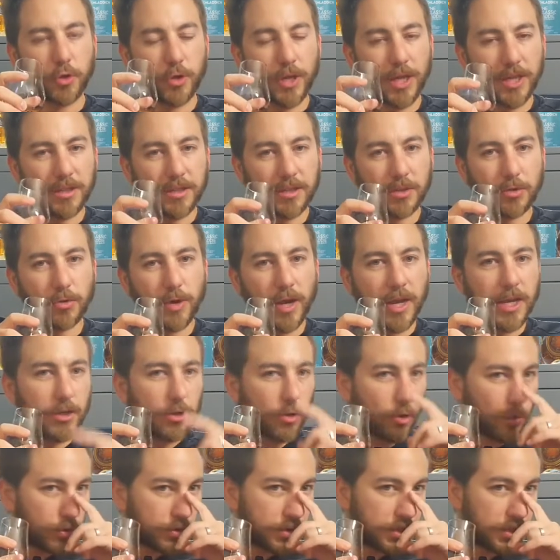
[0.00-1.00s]
get the grain
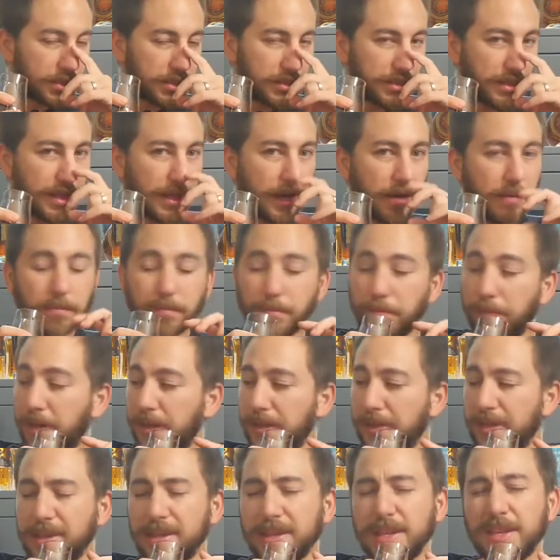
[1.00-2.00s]
notes in there, but
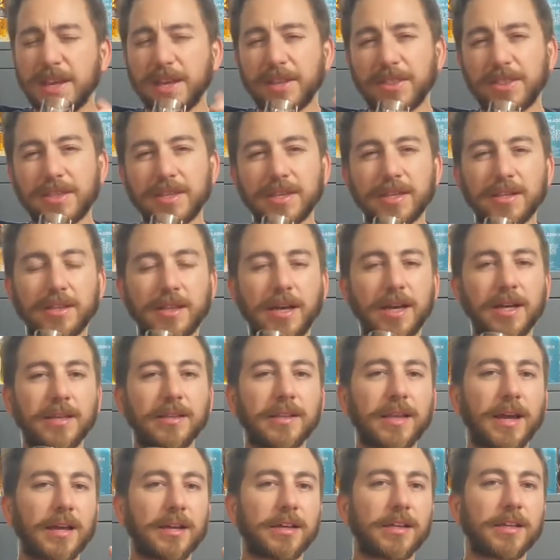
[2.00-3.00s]
nothing like
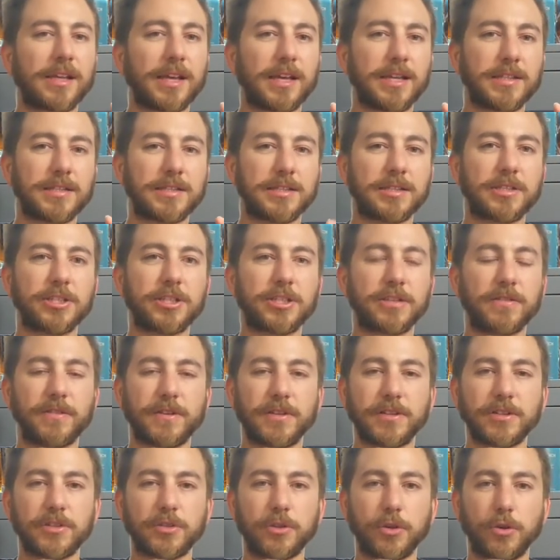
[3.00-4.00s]
that classic
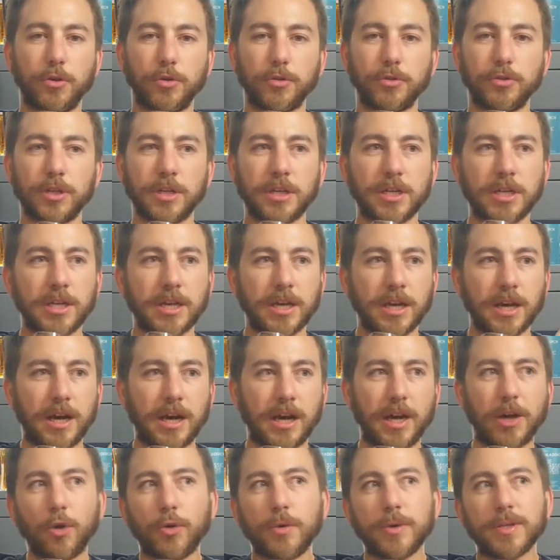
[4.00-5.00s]
Chivas note.
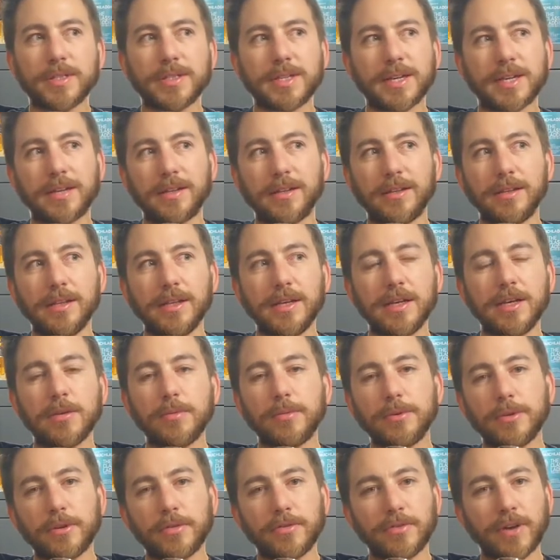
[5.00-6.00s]
I always get a little
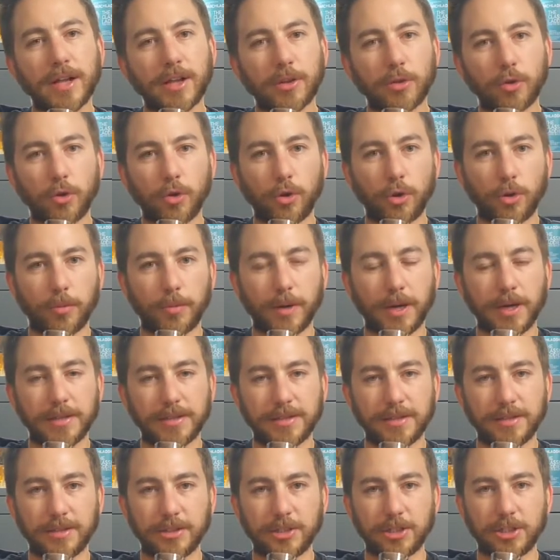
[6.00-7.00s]
bit of alcohol bite
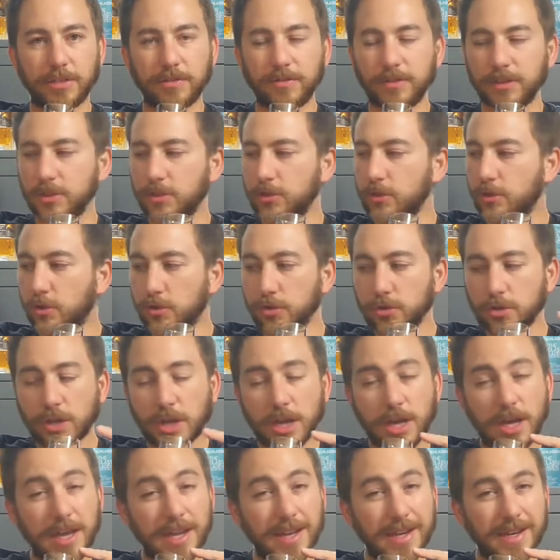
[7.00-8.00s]
in the Chivas notes,
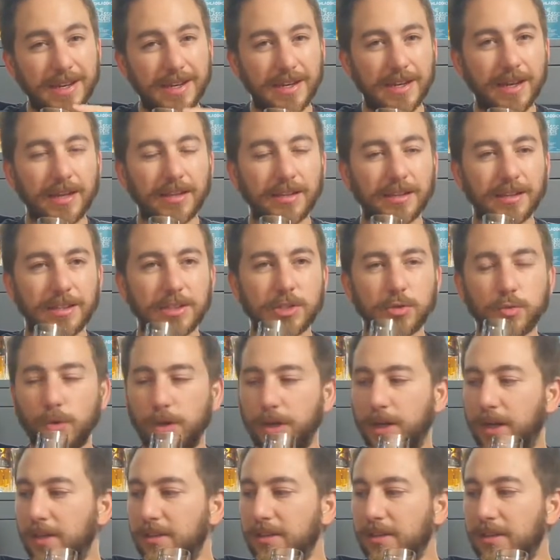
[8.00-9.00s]
not this
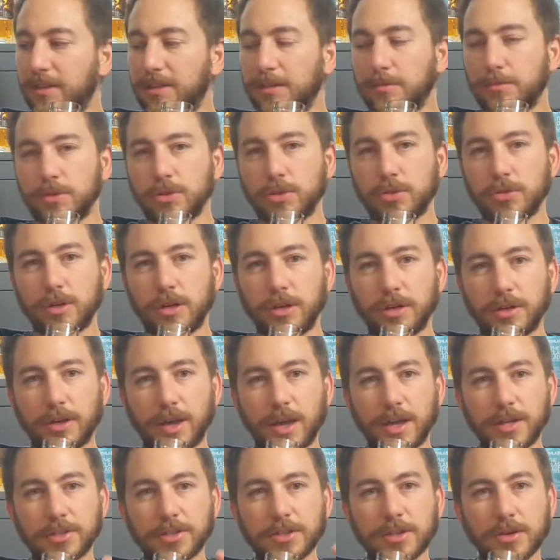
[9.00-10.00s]
one. I think the Mizunara
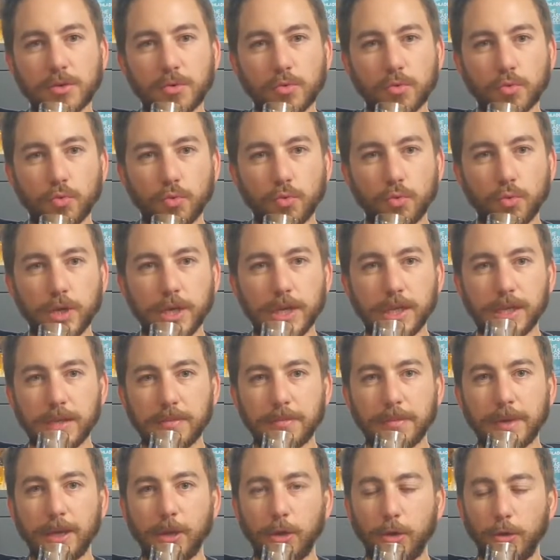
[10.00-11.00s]
cask really
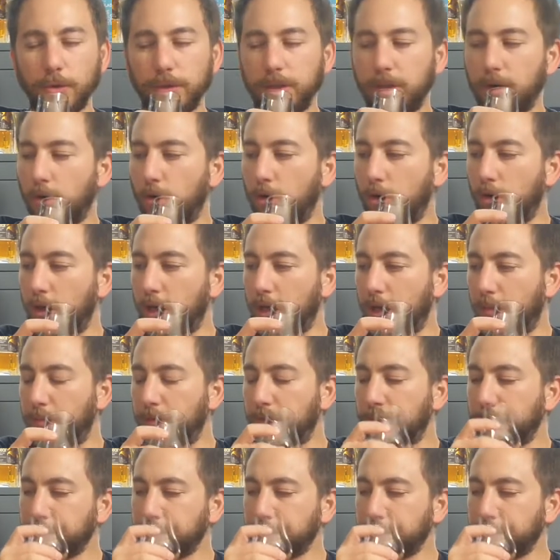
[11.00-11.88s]
mellowed it all up.